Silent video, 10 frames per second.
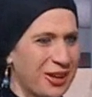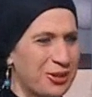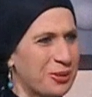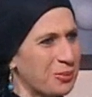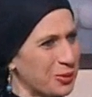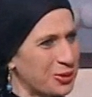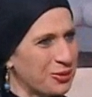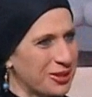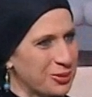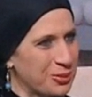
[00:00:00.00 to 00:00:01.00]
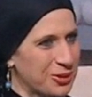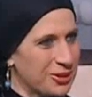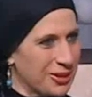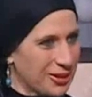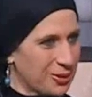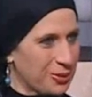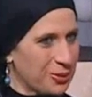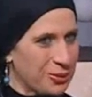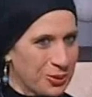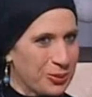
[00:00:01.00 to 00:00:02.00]
I think most of us were
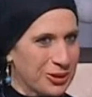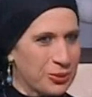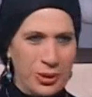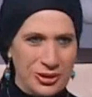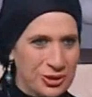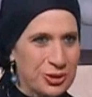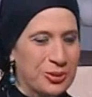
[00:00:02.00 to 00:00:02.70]
wanted